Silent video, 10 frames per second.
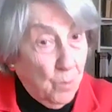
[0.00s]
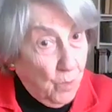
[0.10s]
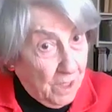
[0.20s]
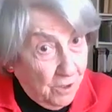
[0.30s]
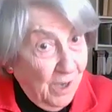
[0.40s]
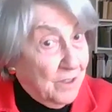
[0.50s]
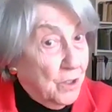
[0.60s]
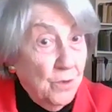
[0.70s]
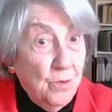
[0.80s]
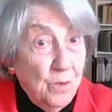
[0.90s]
But we
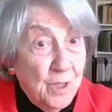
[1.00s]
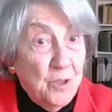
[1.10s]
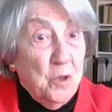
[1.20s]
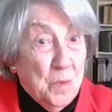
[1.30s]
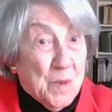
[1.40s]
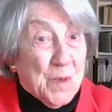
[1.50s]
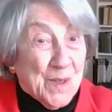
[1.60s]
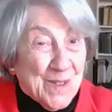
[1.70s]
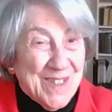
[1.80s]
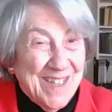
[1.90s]
got to the New
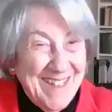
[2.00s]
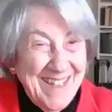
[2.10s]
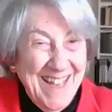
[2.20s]
World.